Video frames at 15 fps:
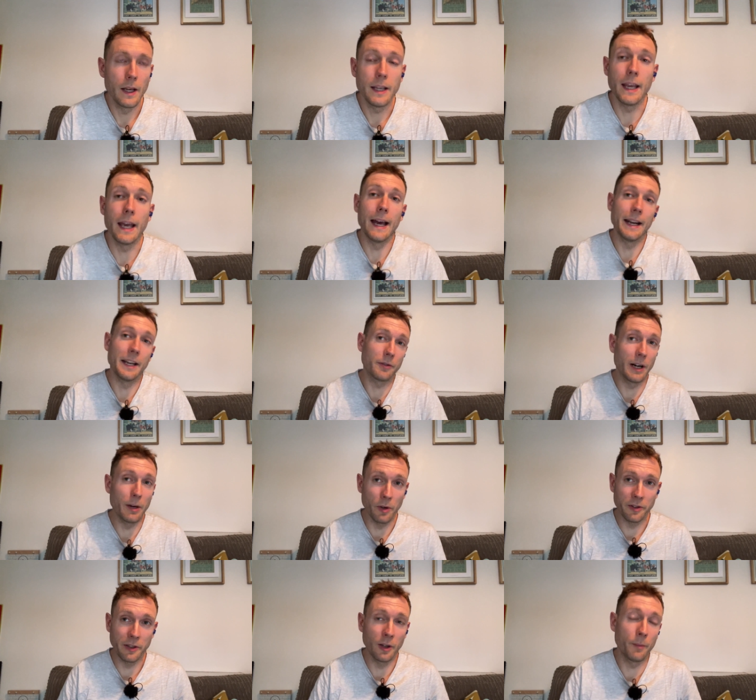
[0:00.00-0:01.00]
Yeah, and it's a great
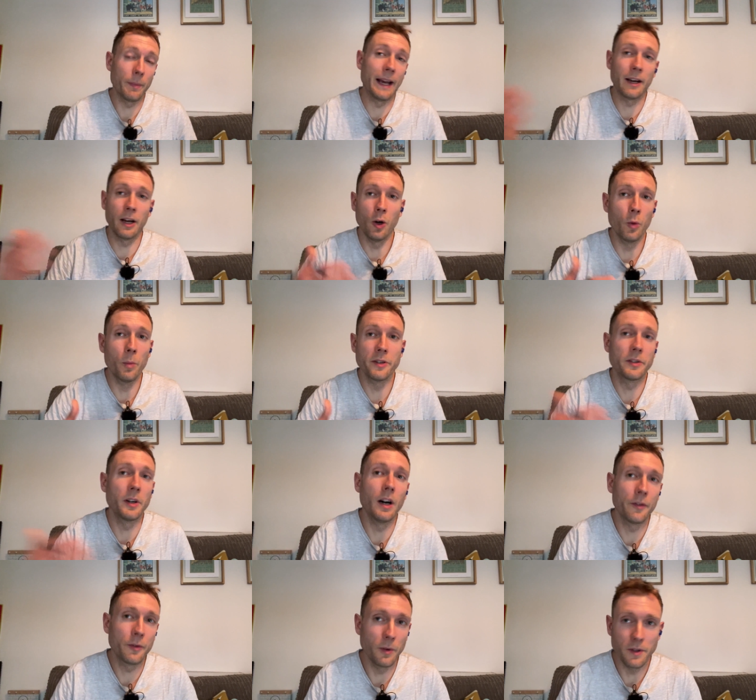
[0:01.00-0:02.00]
one to look back at almost
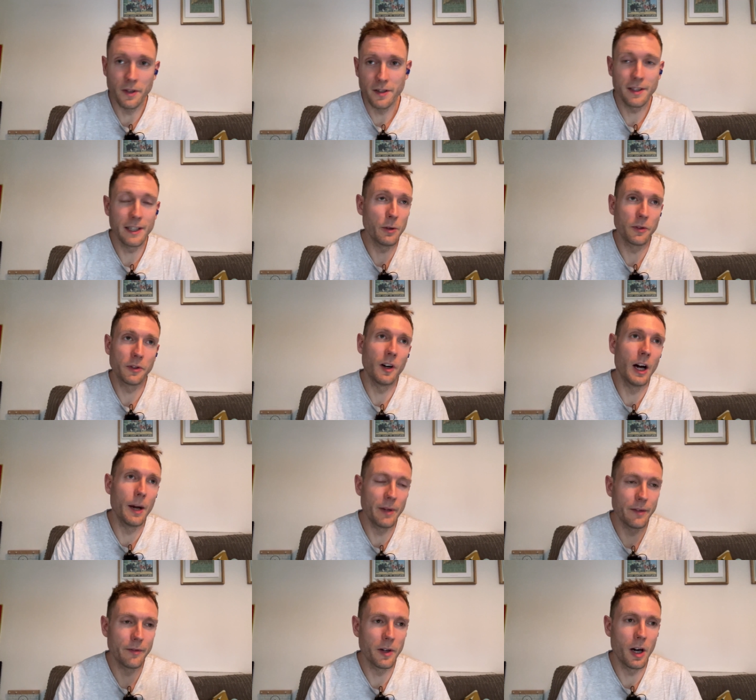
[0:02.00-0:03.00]
afterwards and see your time
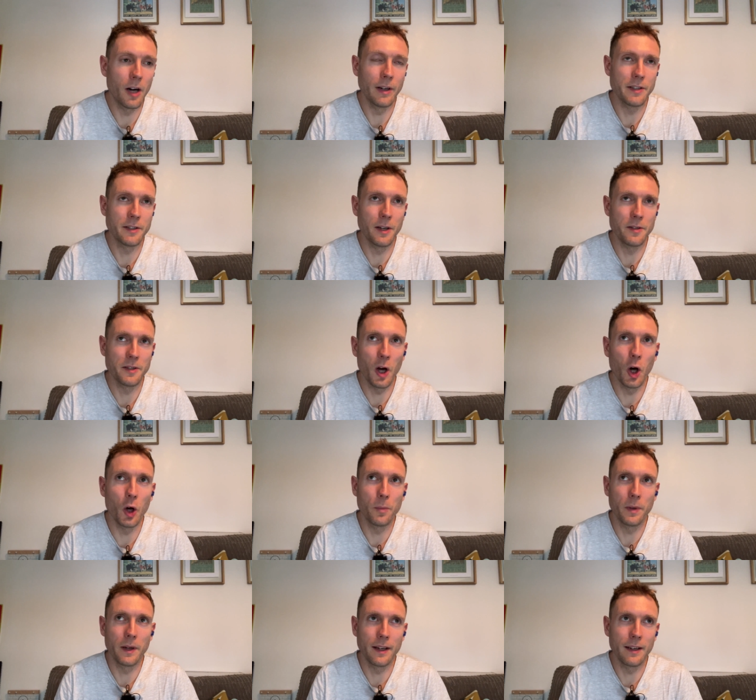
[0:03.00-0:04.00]
in different heart rate zones and
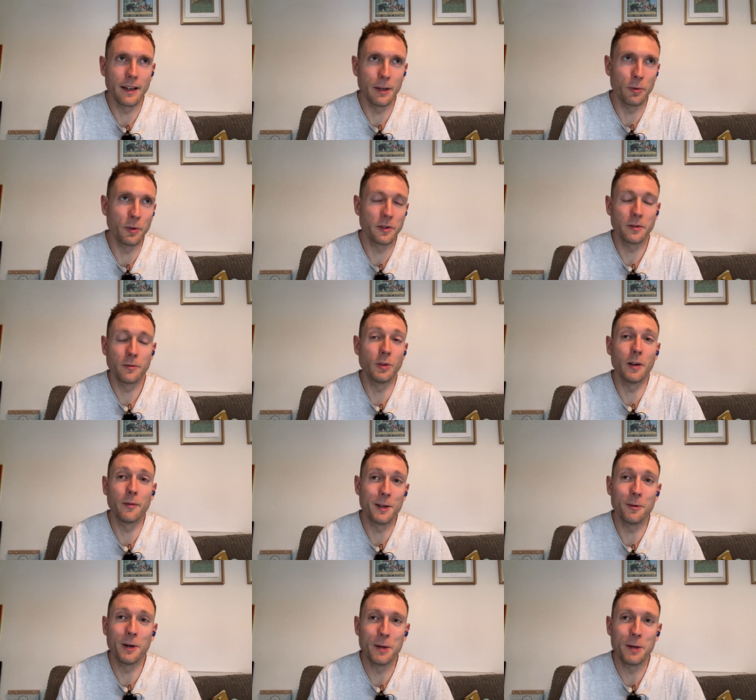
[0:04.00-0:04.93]
hoping it was roughly where